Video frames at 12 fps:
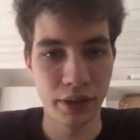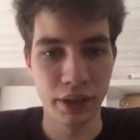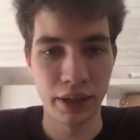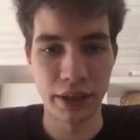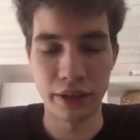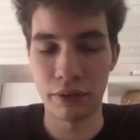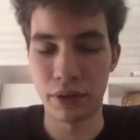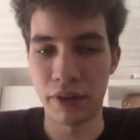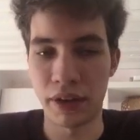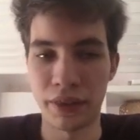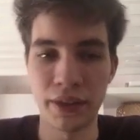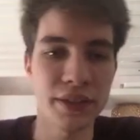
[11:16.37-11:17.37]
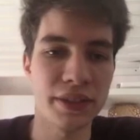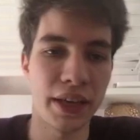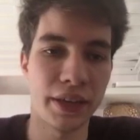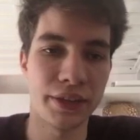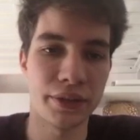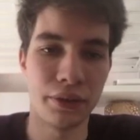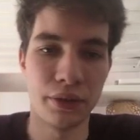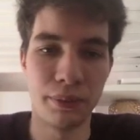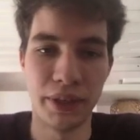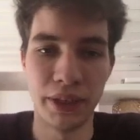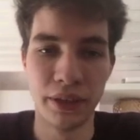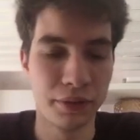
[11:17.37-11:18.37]
And now regret in this setting is going to
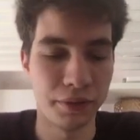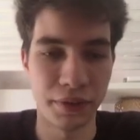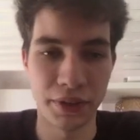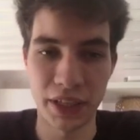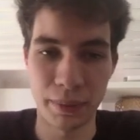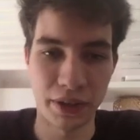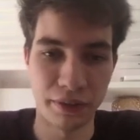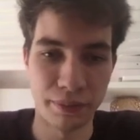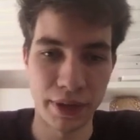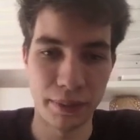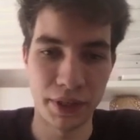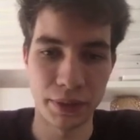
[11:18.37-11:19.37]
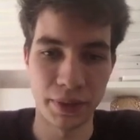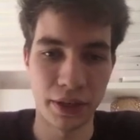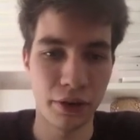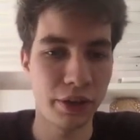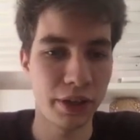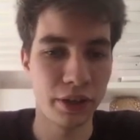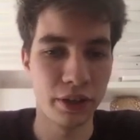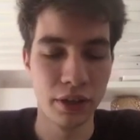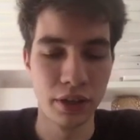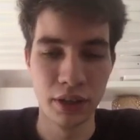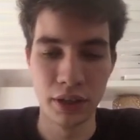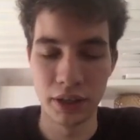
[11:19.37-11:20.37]
be with the same kind of parameters we had earlier,
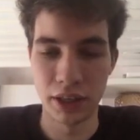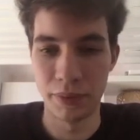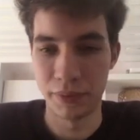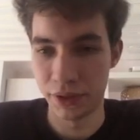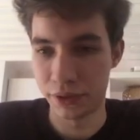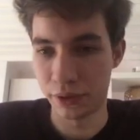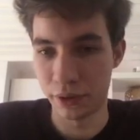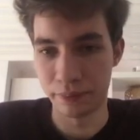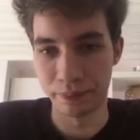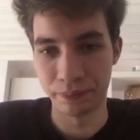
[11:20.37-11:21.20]
this term.